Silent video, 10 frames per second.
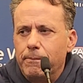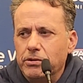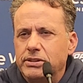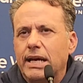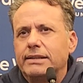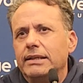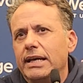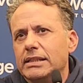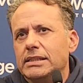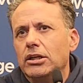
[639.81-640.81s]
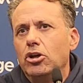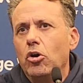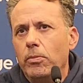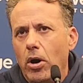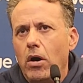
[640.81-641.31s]
protect against the
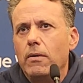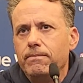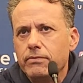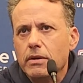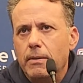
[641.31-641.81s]
go ball,